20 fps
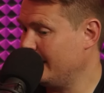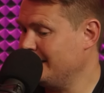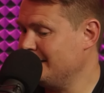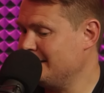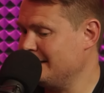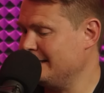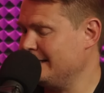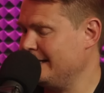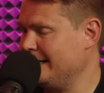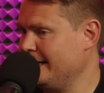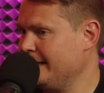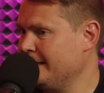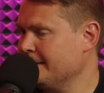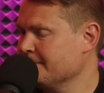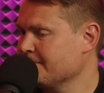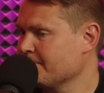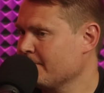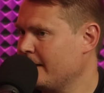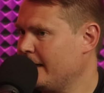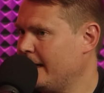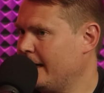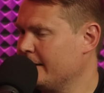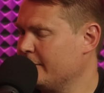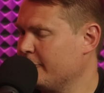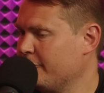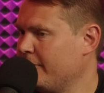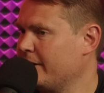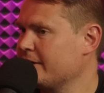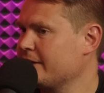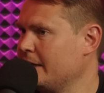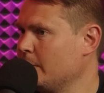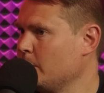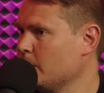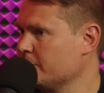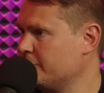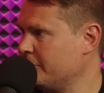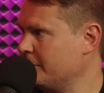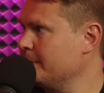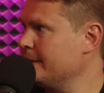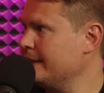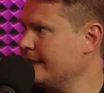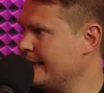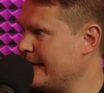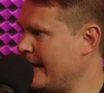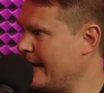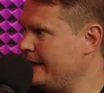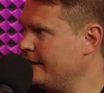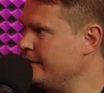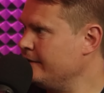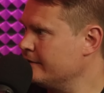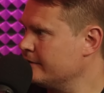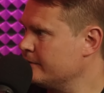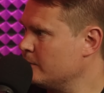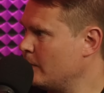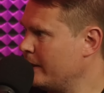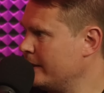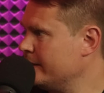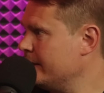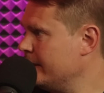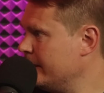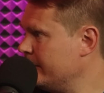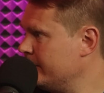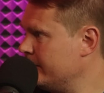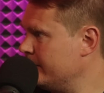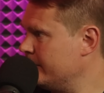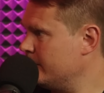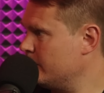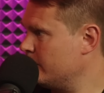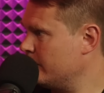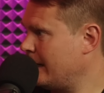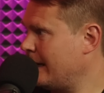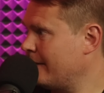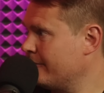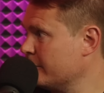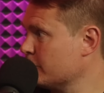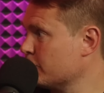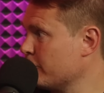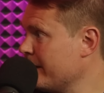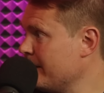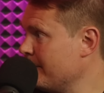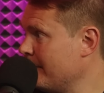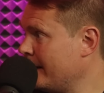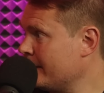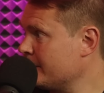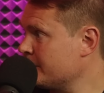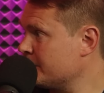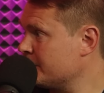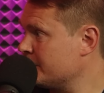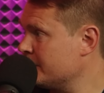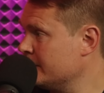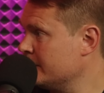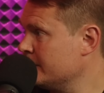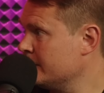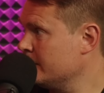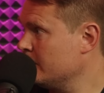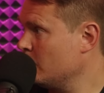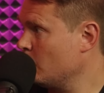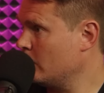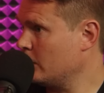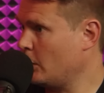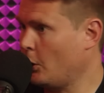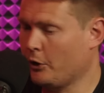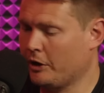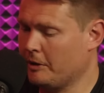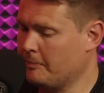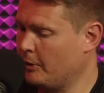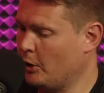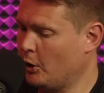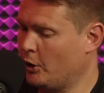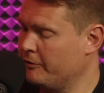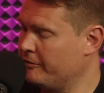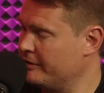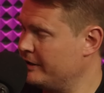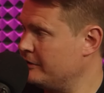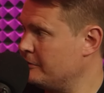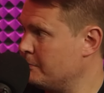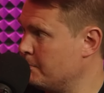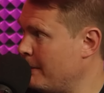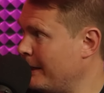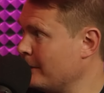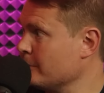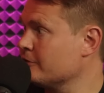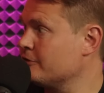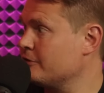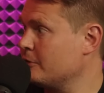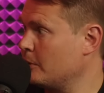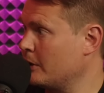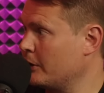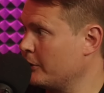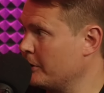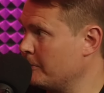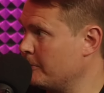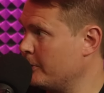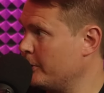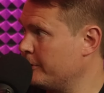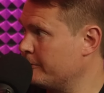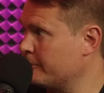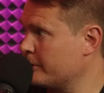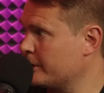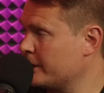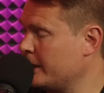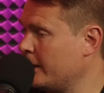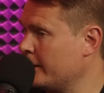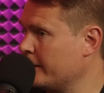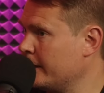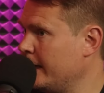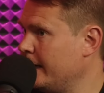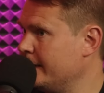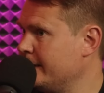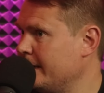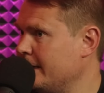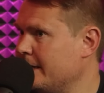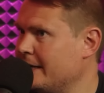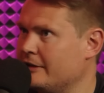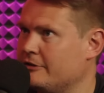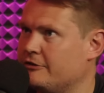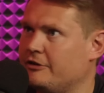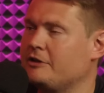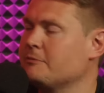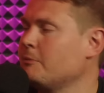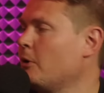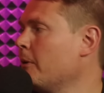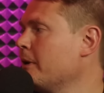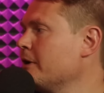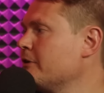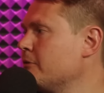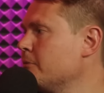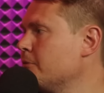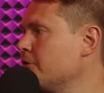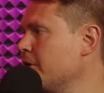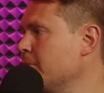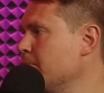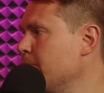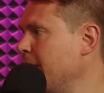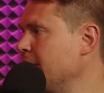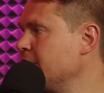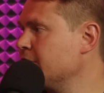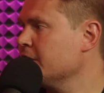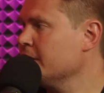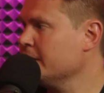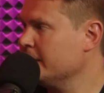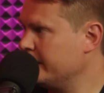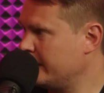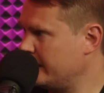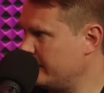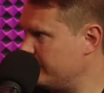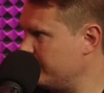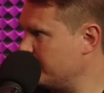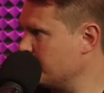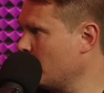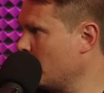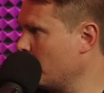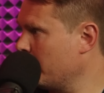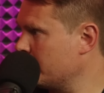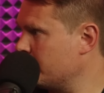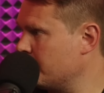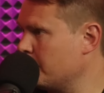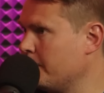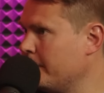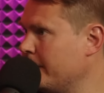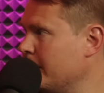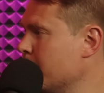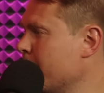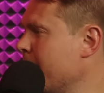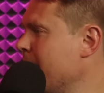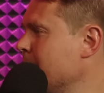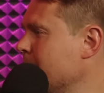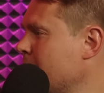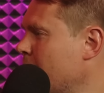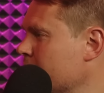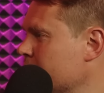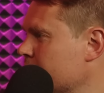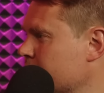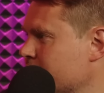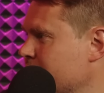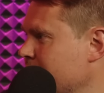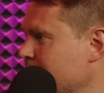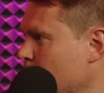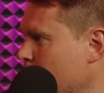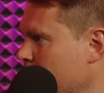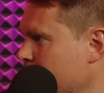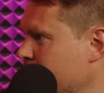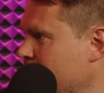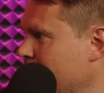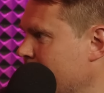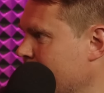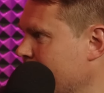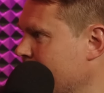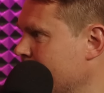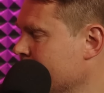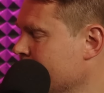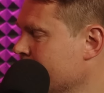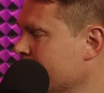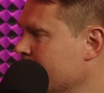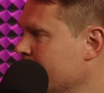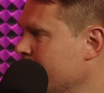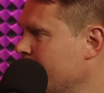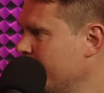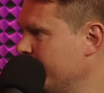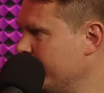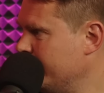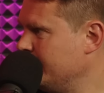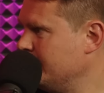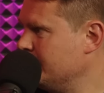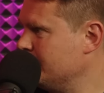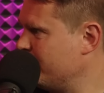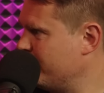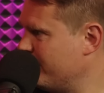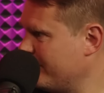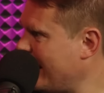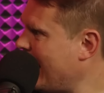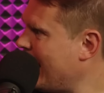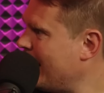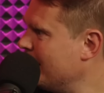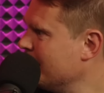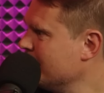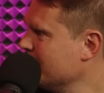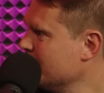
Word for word: and he did here. And the fact that he will do it again when they have the rematch will only put over this belt, will only put over Okada, and then you get 6 more weeks of him saying bitch, you get 6 more weeks of him being a meme guy that doesn't even want to tag in, and then you forget,